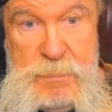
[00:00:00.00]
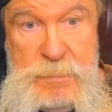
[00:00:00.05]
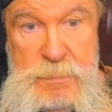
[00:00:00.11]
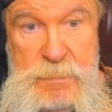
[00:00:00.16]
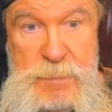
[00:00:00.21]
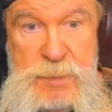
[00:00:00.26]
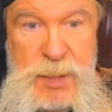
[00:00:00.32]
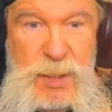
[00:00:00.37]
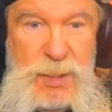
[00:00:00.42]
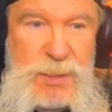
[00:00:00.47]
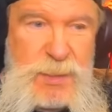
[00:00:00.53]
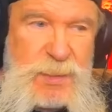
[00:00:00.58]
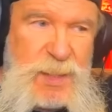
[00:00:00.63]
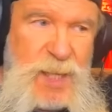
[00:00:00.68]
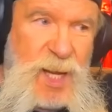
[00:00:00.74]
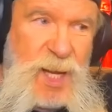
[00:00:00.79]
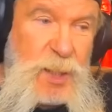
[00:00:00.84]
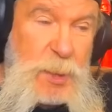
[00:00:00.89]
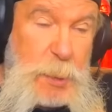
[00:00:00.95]
See,
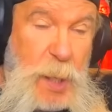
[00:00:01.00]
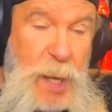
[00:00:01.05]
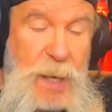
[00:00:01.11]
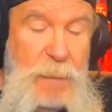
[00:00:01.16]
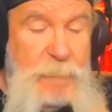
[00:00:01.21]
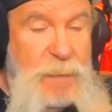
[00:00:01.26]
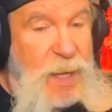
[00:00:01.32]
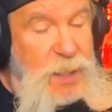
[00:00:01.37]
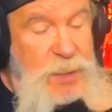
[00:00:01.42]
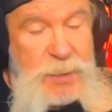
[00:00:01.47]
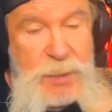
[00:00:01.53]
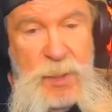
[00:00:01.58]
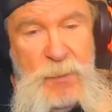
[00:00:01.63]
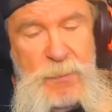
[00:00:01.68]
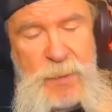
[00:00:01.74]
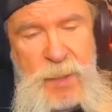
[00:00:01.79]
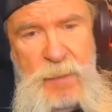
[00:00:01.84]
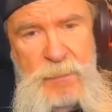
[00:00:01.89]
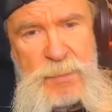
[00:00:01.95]
Sting's fan base knew
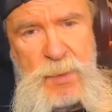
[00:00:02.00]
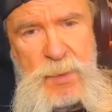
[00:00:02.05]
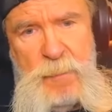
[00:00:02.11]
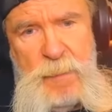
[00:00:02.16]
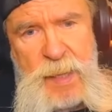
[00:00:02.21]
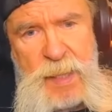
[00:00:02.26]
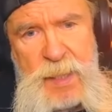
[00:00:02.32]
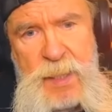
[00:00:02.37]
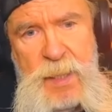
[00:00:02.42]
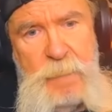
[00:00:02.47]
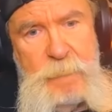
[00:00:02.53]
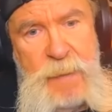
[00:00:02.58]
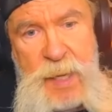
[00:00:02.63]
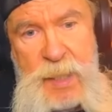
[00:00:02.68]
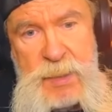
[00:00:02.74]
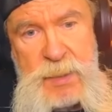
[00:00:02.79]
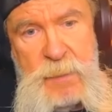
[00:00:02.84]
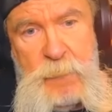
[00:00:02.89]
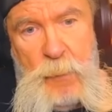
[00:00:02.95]
that he was going to make a
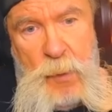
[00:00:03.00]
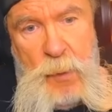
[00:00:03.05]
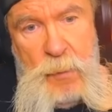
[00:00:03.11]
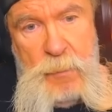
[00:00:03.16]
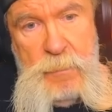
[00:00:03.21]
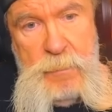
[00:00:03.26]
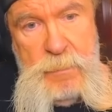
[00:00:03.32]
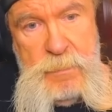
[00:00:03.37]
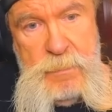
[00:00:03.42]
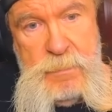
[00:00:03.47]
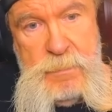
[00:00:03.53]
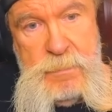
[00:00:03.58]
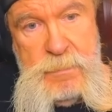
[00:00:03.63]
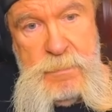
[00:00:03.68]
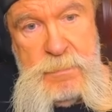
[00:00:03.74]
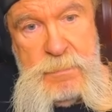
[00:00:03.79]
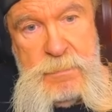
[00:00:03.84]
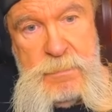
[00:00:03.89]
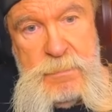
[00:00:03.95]
comeback somewhere.
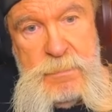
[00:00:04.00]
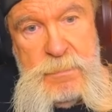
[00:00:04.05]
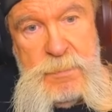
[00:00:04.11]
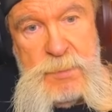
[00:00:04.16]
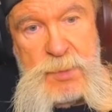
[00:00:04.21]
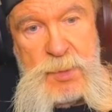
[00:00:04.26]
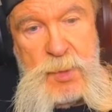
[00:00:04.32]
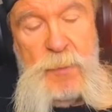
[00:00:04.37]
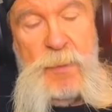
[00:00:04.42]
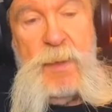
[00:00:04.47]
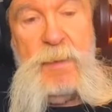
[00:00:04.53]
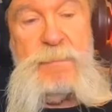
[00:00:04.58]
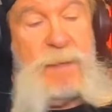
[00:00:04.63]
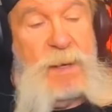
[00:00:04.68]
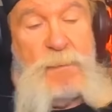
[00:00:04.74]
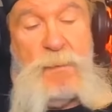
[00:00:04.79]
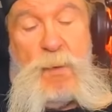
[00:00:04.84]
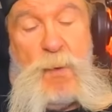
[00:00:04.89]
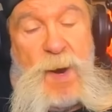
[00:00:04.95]
Mm-hmm. So
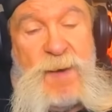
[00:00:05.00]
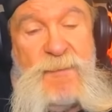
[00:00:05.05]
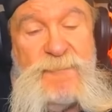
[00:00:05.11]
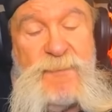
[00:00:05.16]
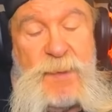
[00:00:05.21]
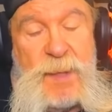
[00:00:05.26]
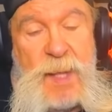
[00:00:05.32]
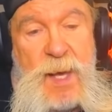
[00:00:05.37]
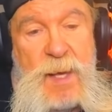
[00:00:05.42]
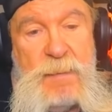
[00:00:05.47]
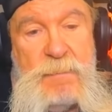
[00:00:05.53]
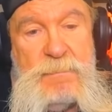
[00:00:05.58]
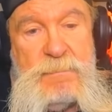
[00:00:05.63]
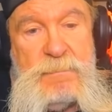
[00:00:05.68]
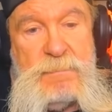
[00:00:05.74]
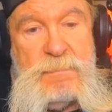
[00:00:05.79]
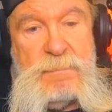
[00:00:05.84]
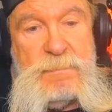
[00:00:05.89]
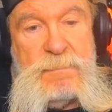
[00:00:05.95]
they were waiting for that.
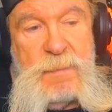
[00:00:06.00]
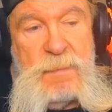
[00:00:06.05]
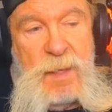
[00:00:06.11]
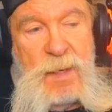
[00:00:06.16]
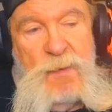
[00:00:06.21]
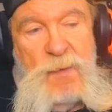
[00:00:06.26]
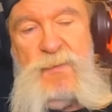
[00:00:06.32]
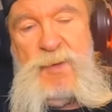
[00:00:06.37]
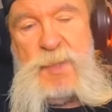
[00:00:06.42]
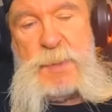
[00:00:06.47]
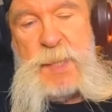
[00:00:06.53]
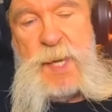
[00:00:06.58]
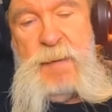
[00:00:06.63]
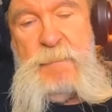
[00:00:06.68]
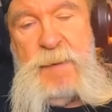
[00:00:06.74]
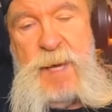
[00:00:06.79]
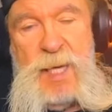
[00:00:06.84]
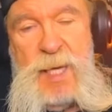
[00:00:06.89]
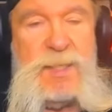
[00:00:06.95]
Luger's
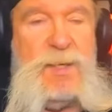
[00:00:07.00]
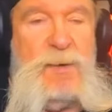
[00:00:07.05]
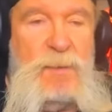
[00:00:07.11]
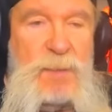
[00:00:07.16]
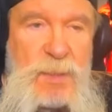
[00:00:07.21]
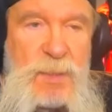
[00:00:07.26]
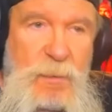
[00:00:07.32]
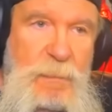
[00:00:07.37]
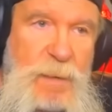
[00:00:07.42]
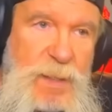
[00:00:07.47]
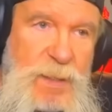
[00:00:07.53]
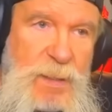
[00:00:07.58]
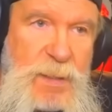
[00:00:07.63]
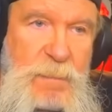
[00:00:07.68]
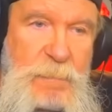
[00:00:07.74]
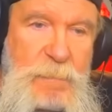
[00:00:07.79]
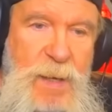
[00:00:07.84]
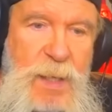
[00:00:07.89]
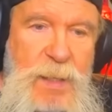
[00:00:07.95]
fan base knew he was going to make a
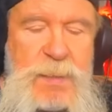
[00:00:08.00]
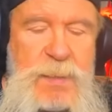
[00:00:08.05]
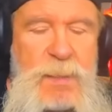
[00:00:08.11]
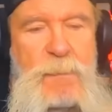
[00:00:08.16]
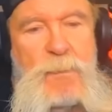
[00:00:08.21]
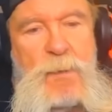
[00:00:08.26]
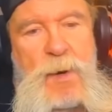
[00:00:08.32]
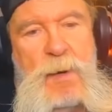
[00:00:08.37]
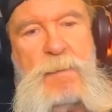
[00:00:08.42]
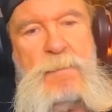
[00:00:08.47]
comeback somewhere.